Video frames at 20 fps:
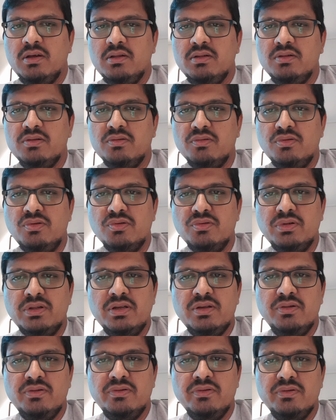So you
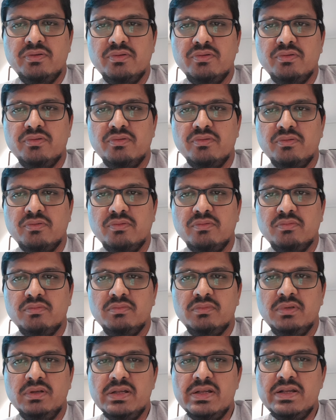need to
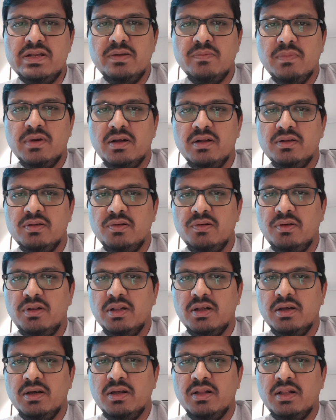email Sri
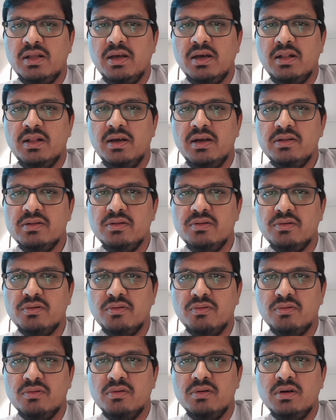Lankan Airlines
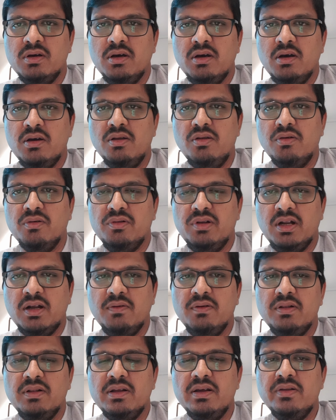or your
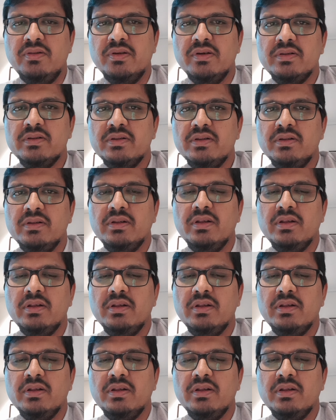travel agent